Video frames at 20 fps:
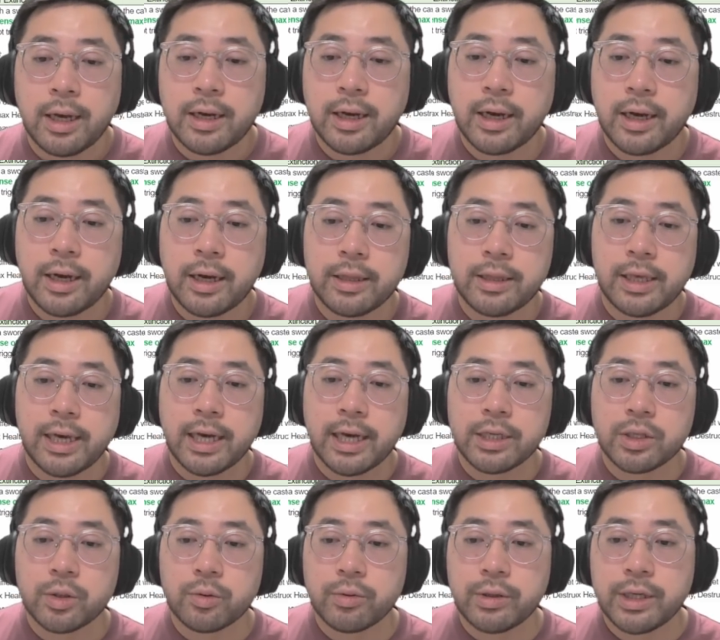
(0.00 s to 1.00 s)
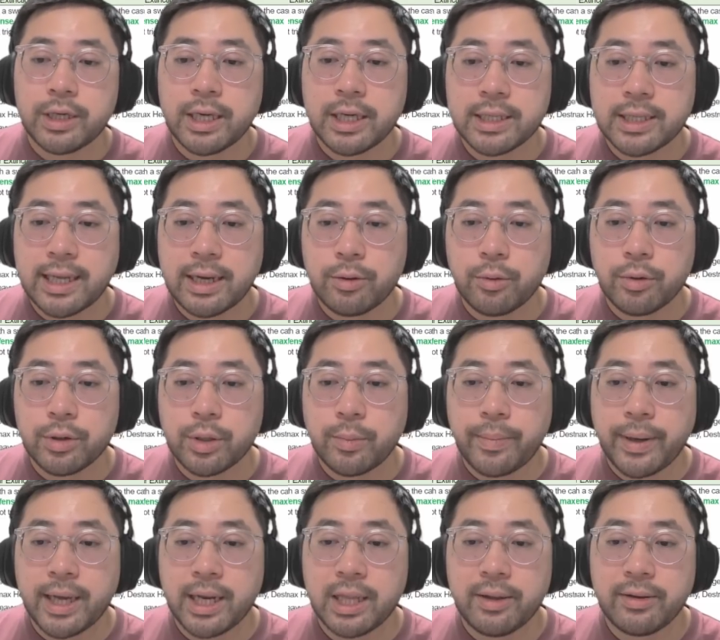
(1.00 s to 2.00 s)
The S3 is now going to
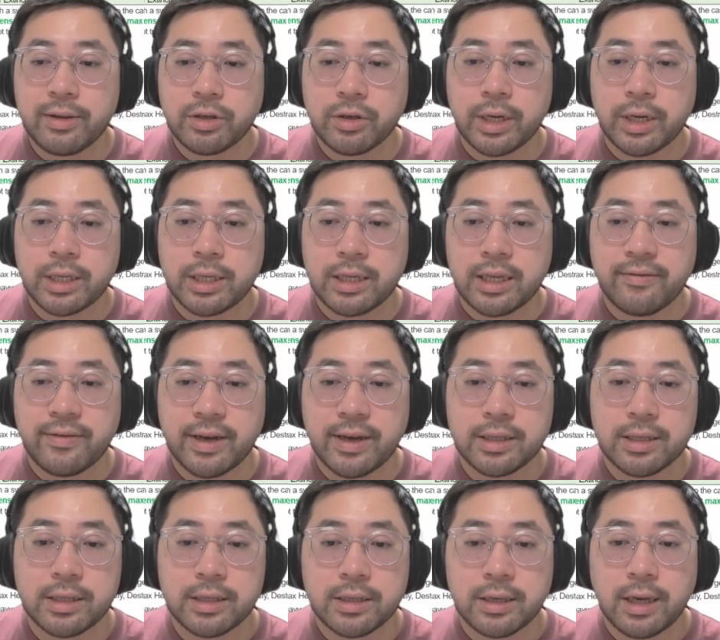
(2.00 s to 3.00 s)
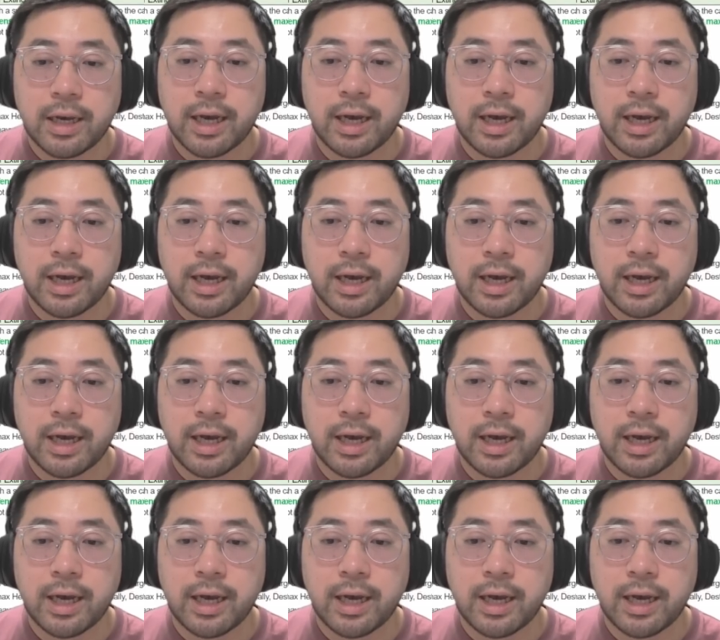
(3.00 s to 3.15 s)
penetrate defense